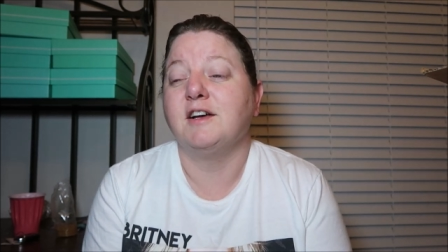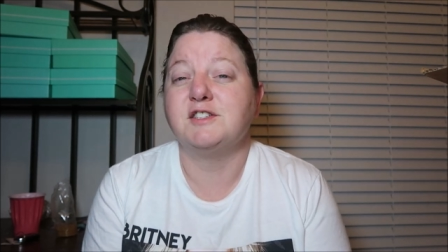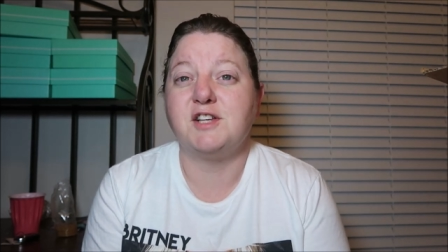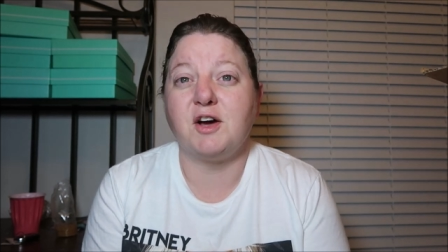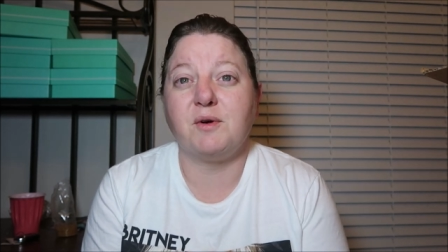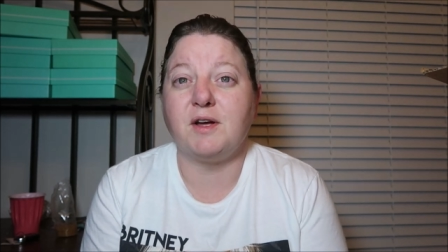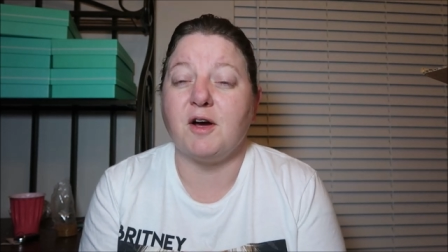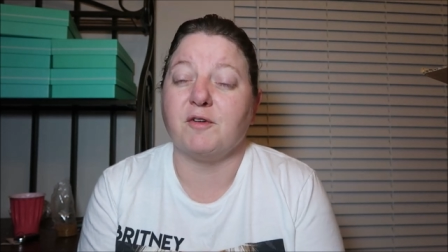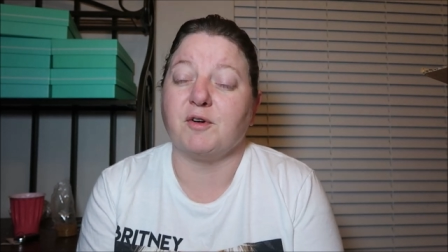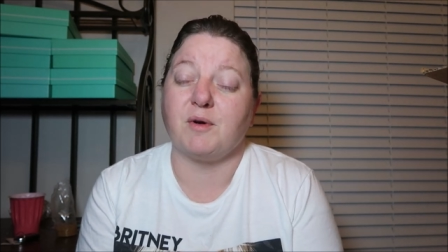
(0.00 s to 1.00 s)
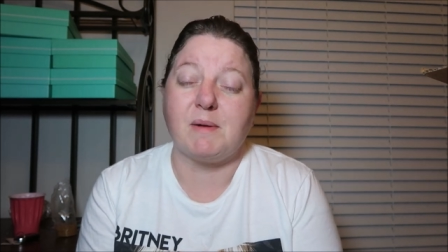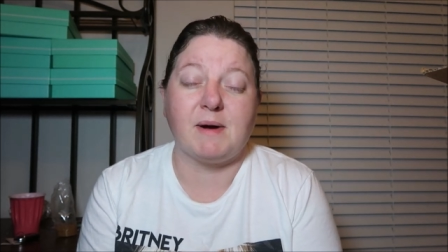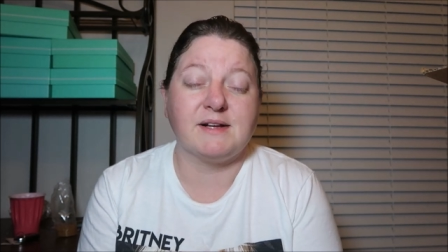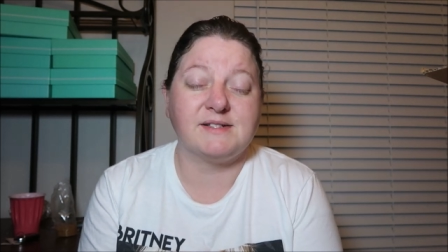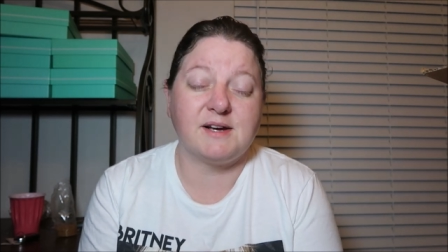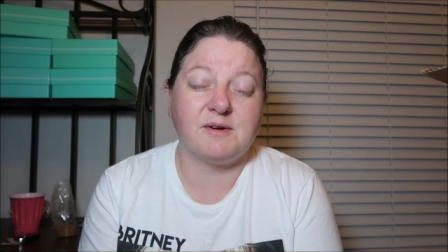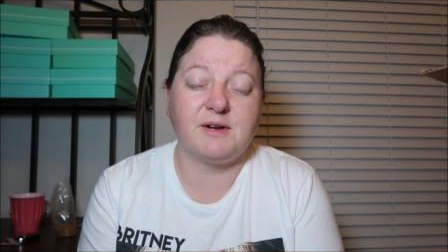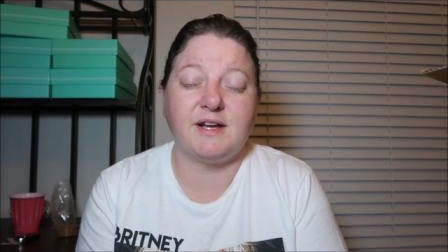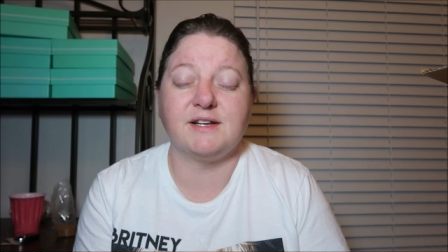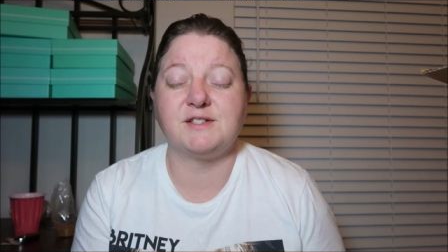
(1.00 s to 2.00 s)
Zoe over Read by
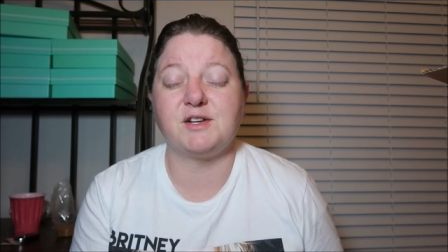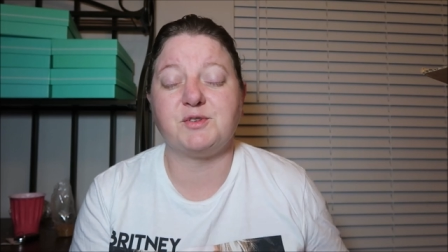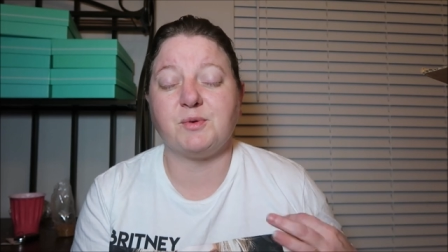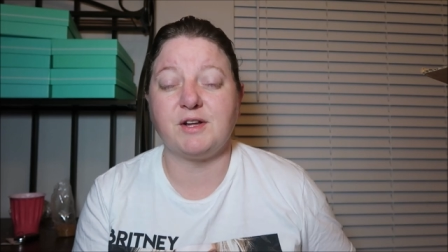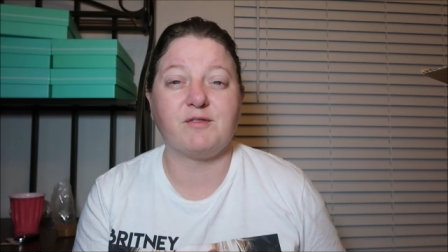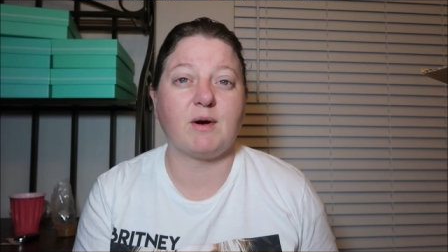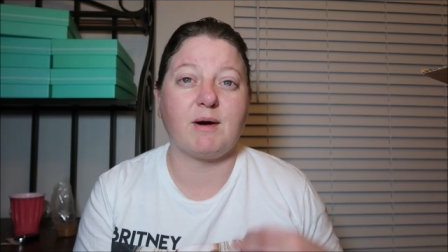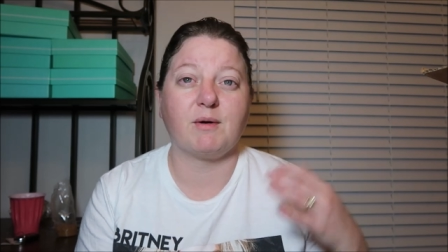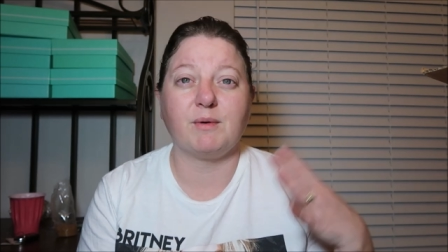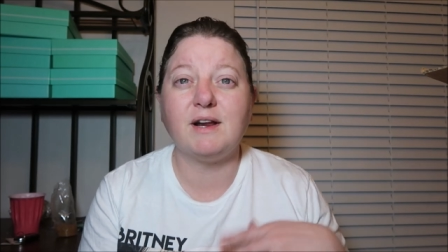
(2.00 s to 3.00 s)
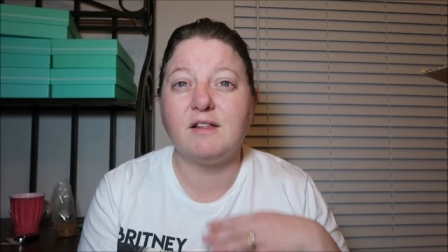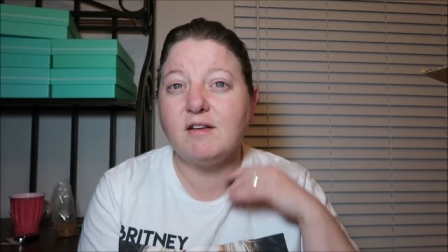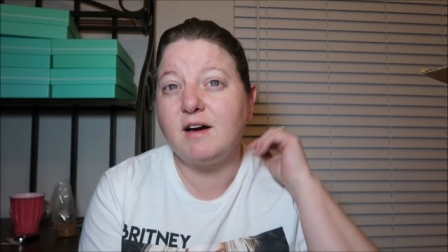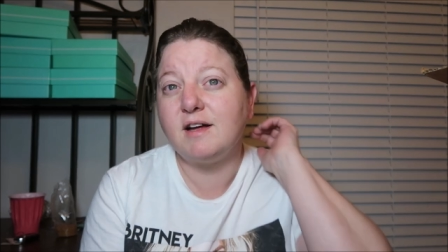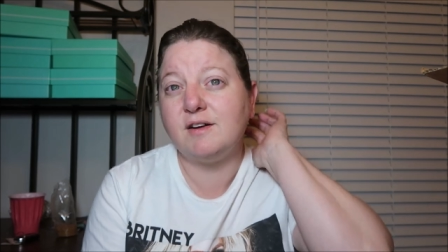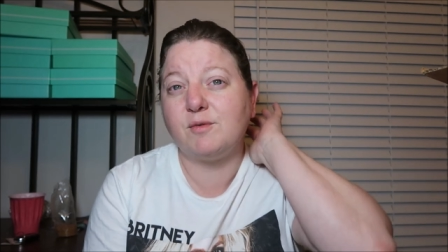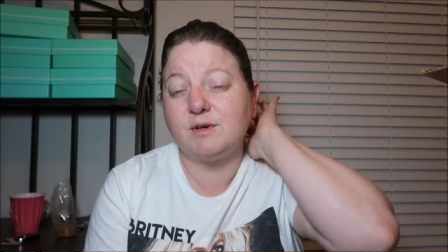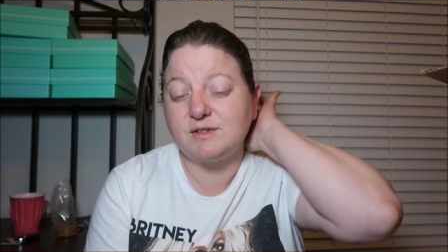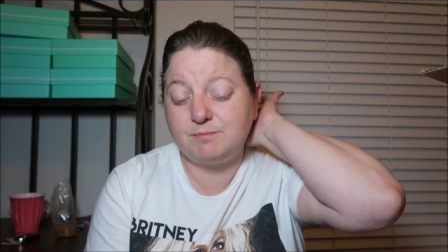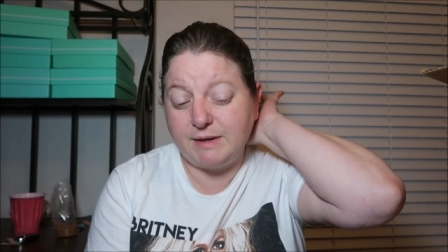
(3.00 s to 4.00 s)
Zoe's 24 hour readathon
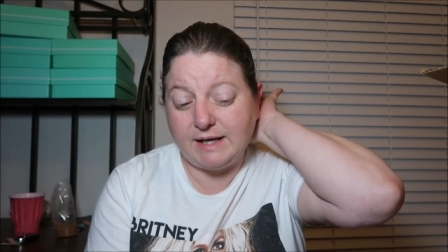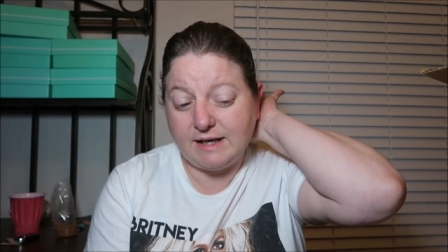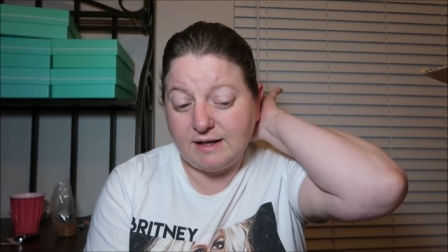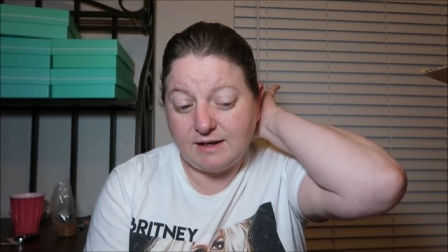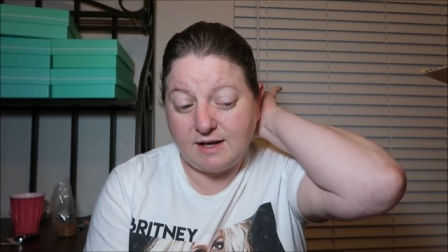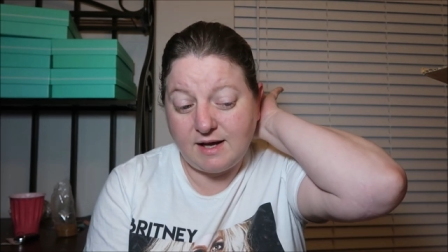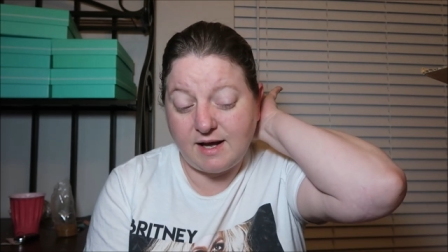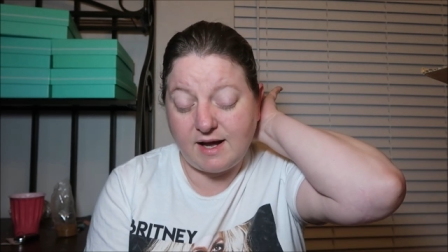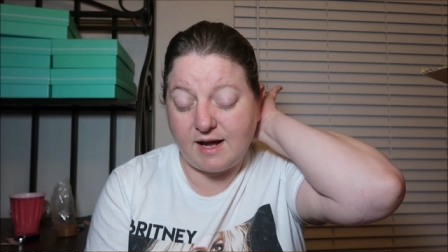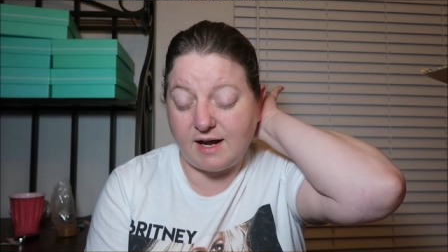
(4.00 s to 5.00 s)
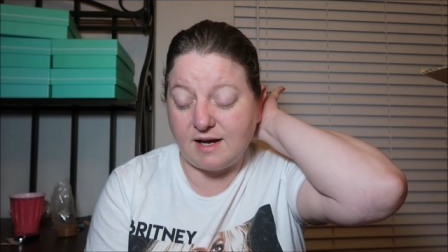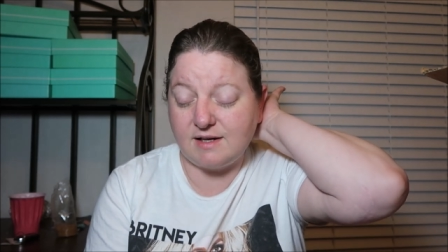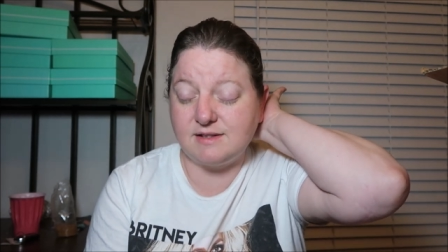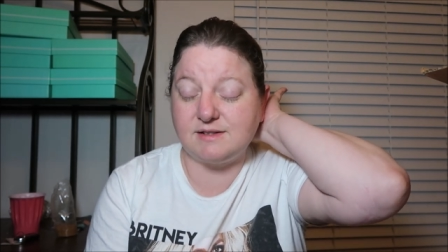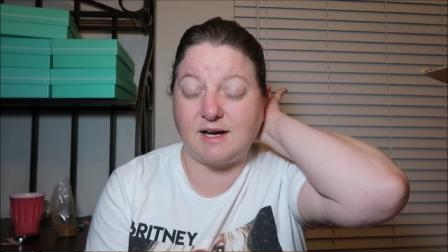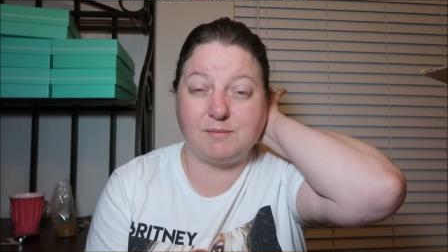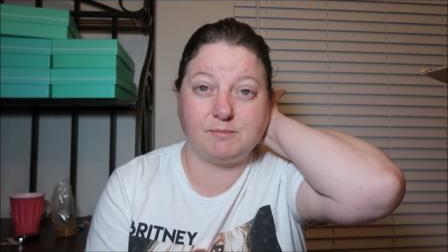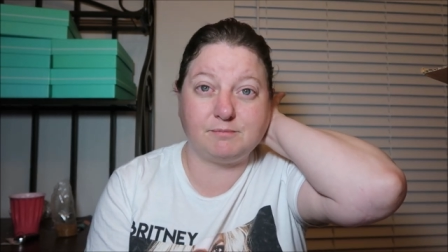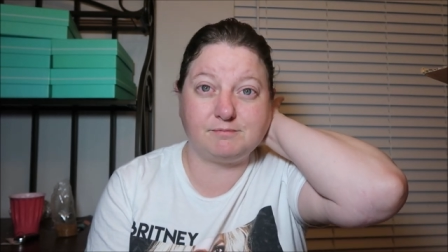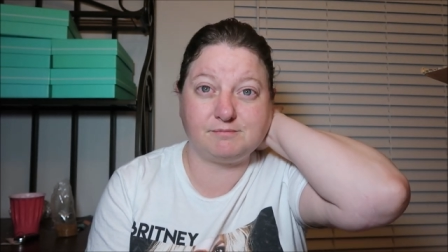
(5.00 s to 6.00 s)
will begin and
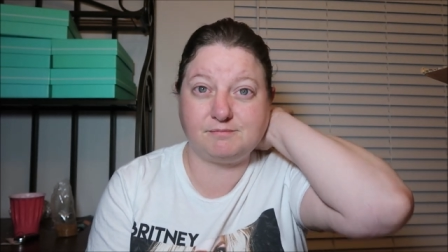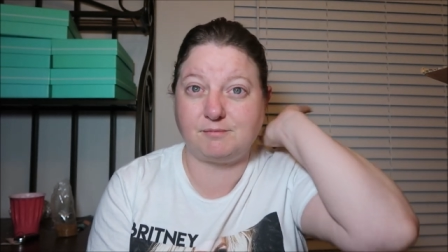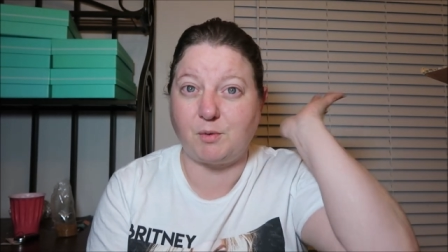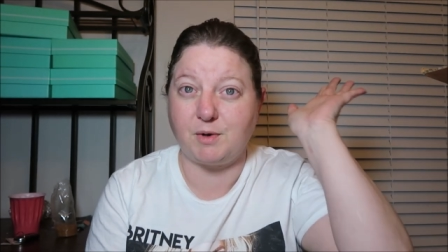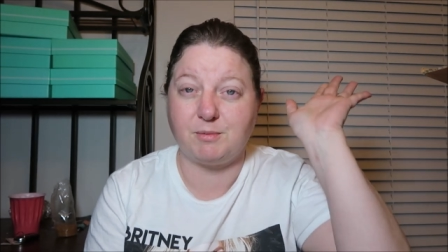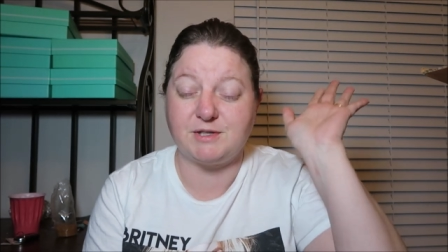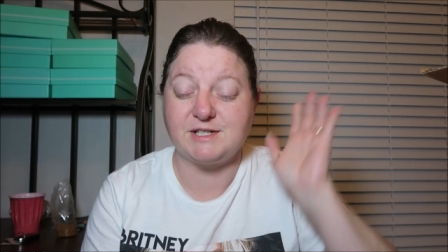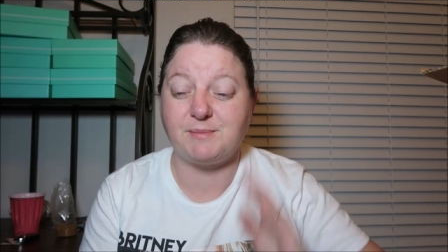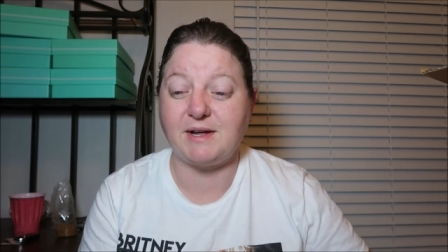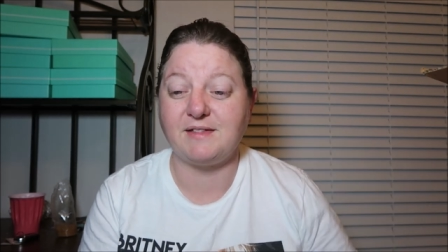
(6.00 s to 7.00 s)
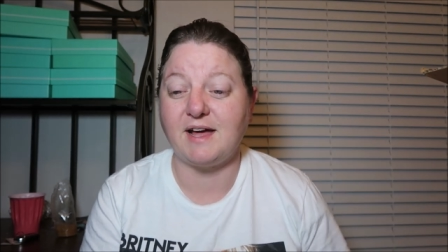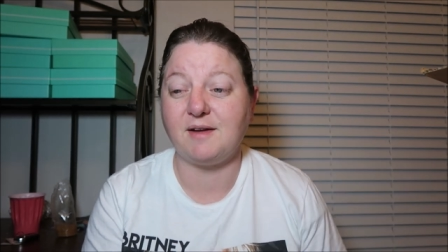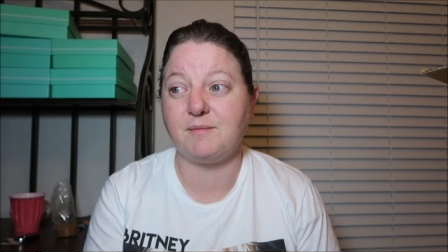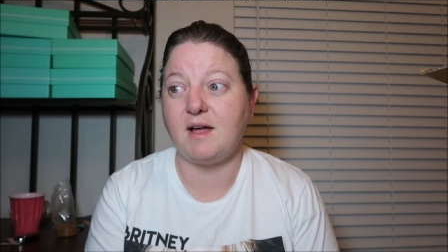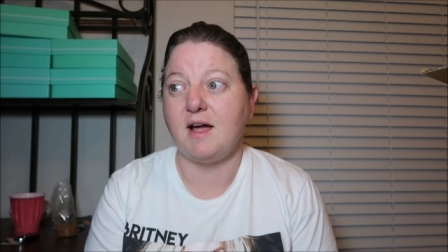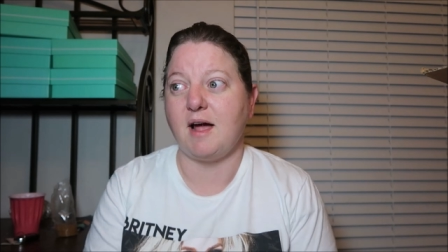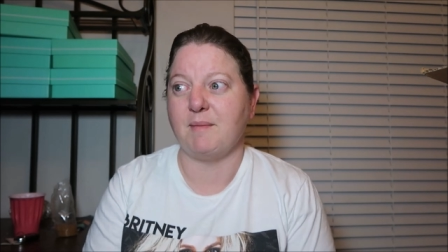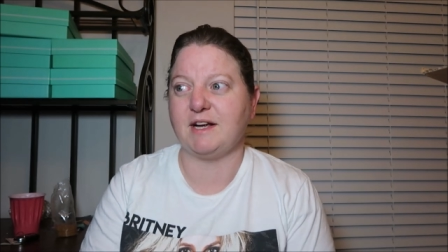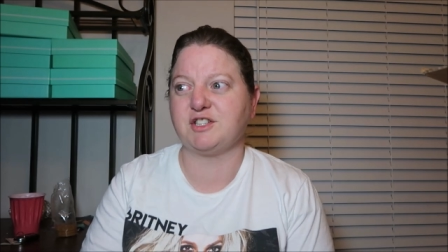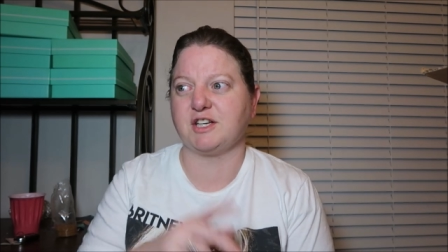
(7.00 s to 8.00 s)
I'm going to participate in that.
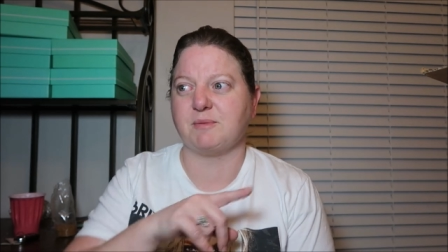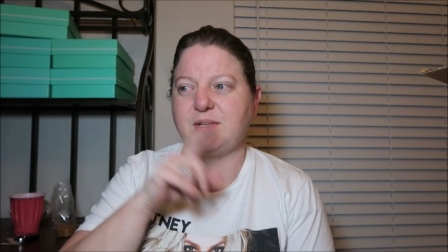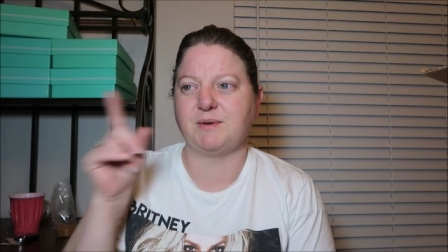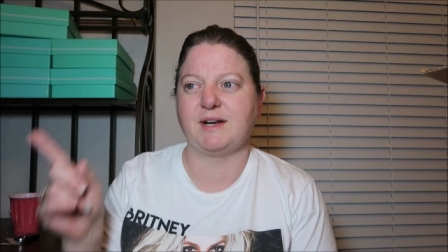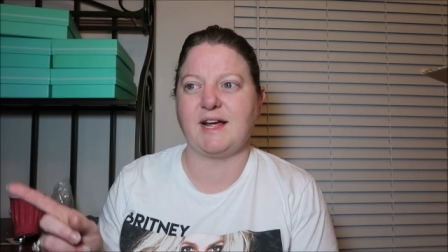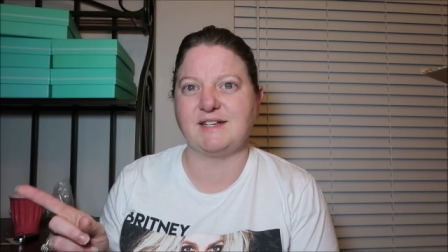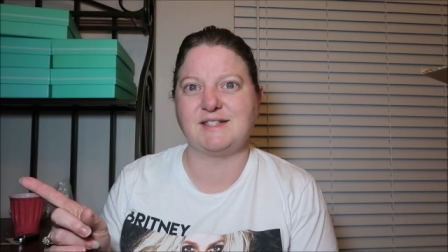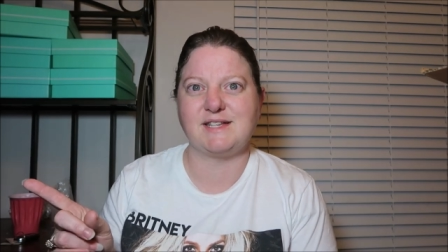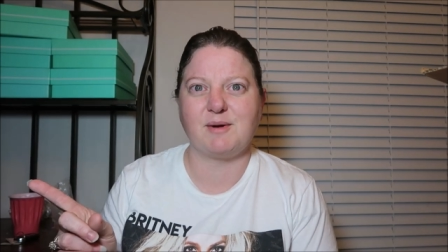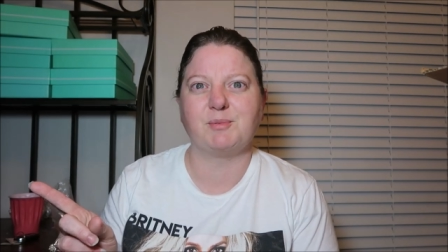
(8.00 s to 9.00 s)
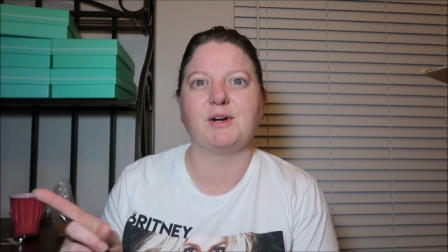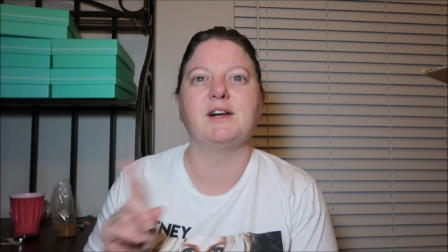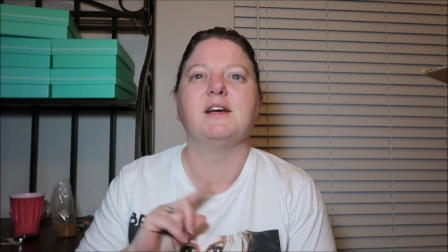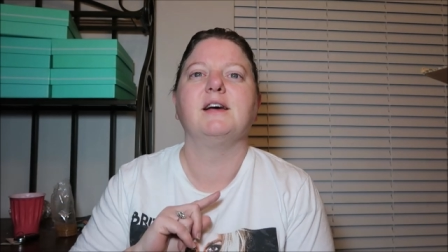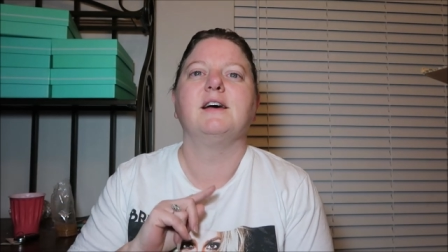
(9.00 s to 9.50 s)
I'm actually going to be doing a separate